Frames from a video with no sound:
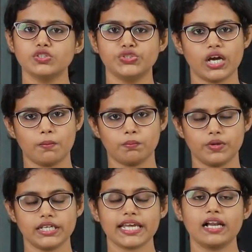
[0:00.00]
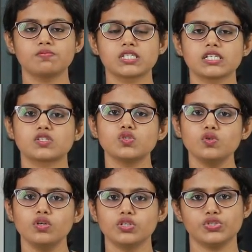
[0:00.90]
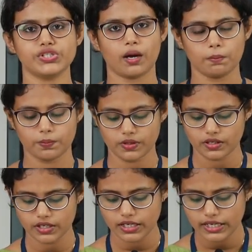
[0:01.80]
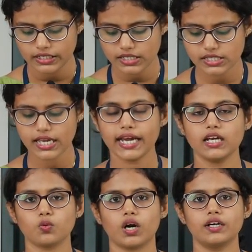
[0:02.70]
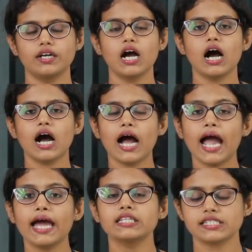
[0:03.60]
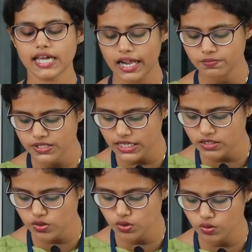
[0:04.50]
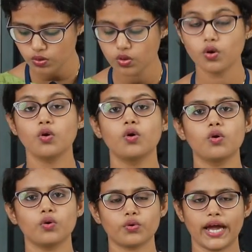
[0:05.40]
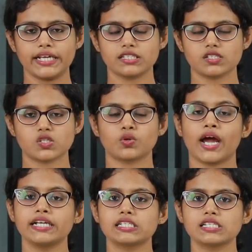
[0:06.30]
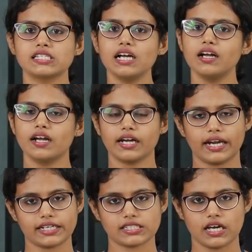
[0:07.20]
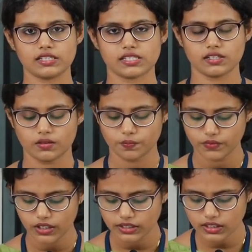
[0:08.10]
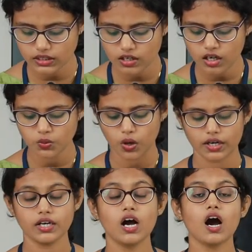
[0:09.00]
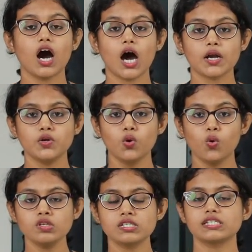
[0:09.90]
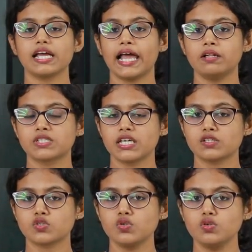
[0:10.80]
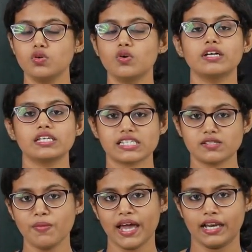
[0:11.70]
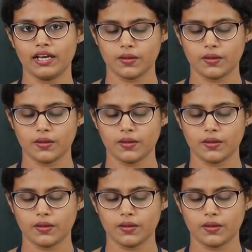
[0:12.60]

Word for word: Jump. It helps us to jump. The second one, our hands helps us to write. So, write is the correct answer. The third one, our nose helps us to smell.